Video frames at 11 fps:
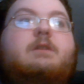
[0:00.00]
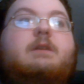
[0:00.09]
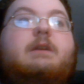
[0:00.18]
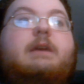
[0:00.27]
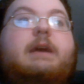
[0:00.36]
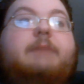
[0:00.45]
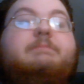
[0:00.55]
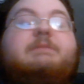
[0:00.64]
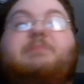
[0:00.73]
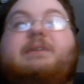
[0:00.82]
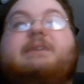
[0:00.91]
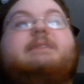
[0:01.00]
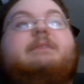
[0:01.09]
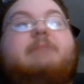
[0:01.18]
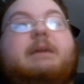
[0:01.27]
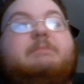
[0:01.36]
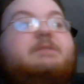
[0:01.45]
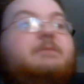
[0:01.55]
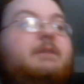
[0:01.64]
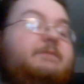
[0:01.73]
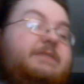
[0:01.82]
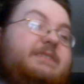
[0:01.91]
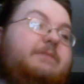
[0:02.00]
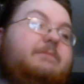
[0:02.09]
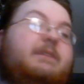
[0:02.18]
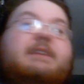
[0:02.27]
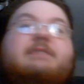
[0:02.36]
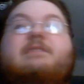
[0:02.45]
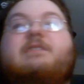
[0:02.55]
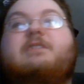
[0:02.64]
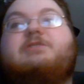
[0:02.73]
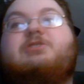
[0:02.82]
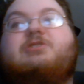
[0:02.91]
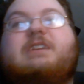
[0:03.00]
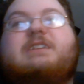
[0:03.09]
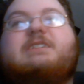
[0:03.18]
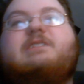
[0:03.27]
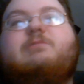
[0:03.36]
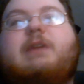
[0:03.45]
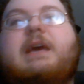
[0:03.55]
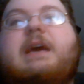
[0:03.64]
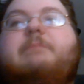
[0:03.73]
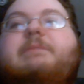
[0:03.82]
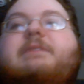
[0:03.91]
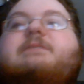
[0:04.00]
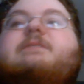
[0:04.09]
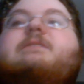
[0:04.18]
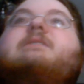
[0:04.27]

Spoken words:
I'm surprised. I'm still waiting to see when he gets a third strike to see what happens.